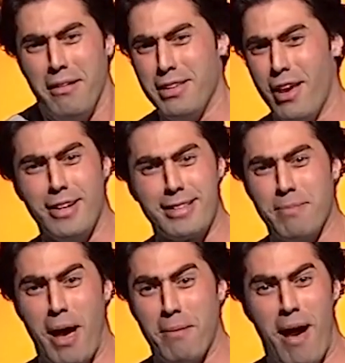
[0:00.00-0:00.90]
just
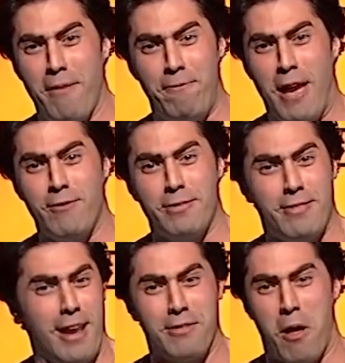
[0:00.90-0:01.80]
about my
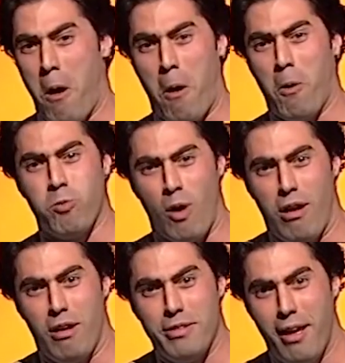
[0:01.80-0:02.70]
favorite thing in the whole
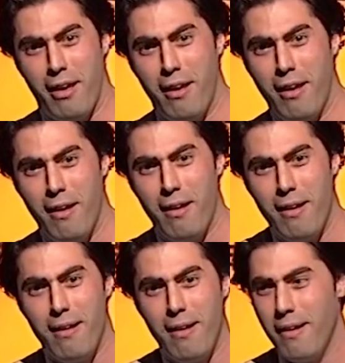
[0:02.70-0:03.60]
world."
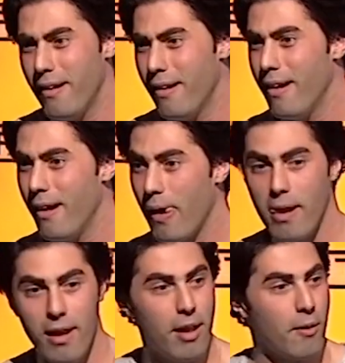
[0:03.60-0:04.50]

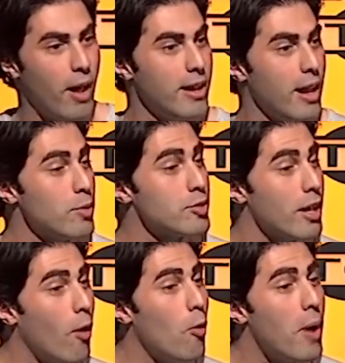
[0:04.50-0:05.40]
Yeah, right? And I was
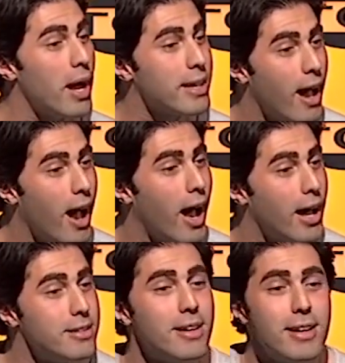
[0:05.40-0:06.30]
like, oh my
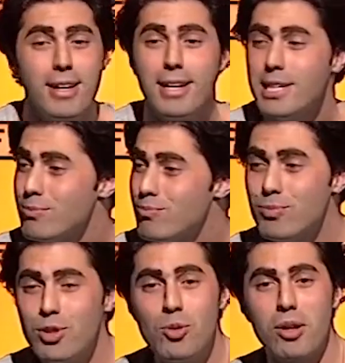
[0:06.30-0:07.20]
God,
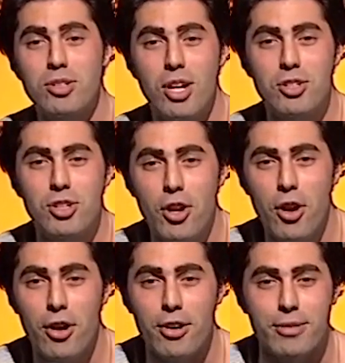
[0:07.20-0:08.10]
you are such a
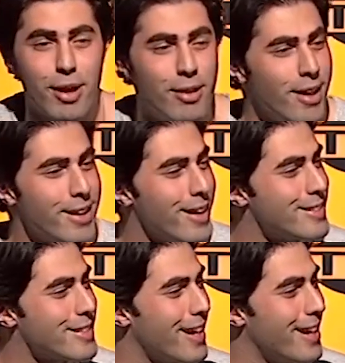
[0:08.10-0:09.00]
nerd.
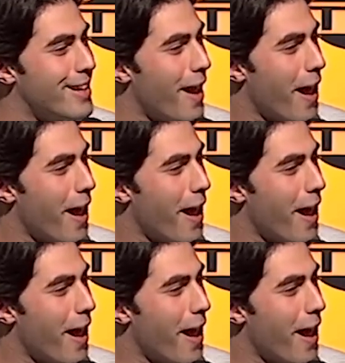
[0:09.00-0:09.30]
This kid.